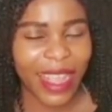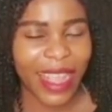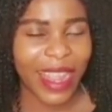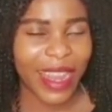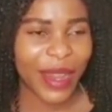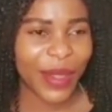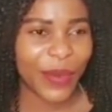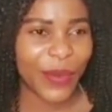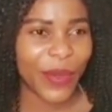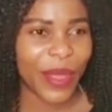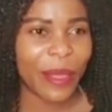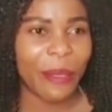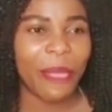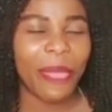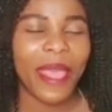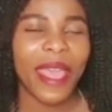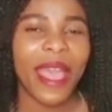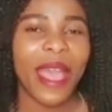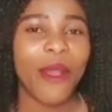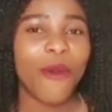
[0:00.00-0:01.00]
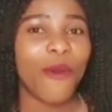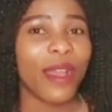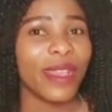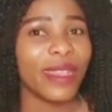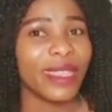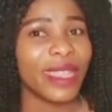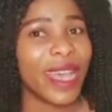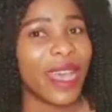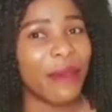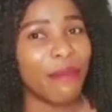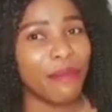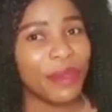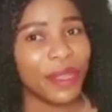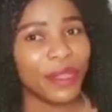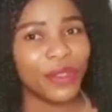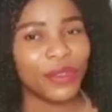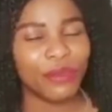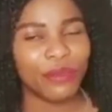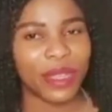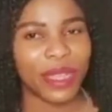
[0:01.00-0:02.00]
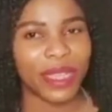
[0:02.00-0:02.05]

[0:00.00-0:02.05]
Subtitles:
Anyway, I was happy to